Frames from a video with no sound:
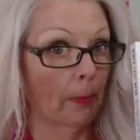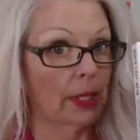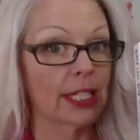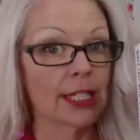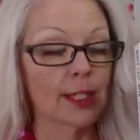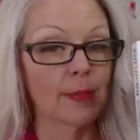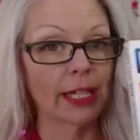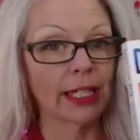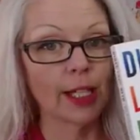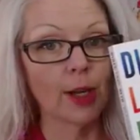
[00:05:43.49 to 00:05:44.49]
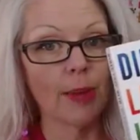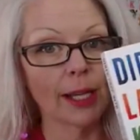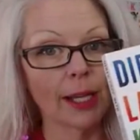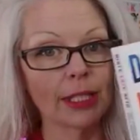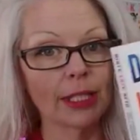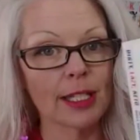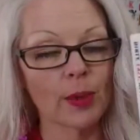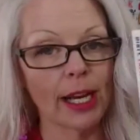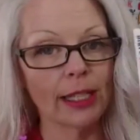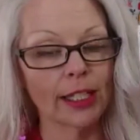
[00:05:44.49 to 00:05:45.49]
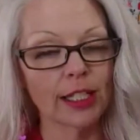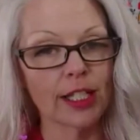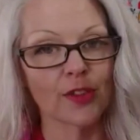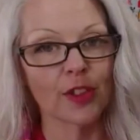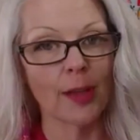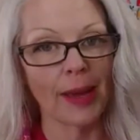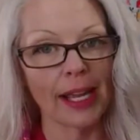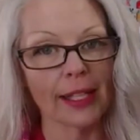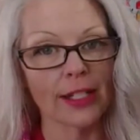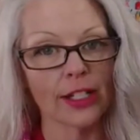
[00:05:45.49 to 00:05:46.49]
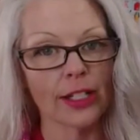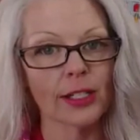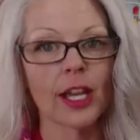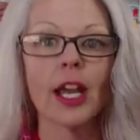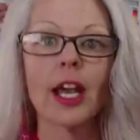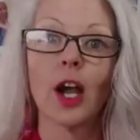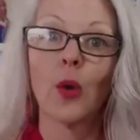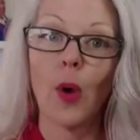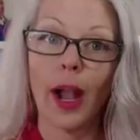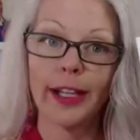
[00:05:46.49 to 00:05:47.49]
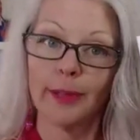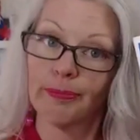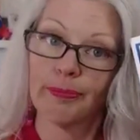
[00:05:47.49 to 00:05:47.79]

because this is my keto Bible. This is where I look to for all my answers. Why?